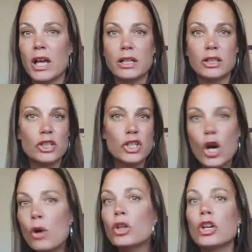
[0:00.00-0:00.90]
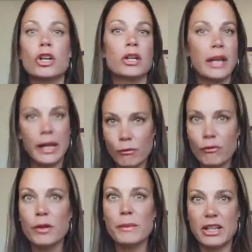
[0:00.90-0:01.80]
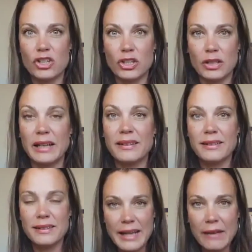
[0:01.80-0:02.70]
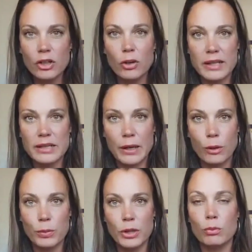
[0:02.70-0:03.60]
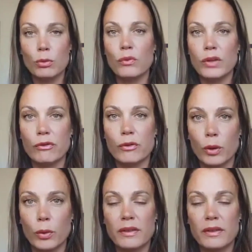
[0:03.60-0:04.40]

no good information that's never going to help you moving forward.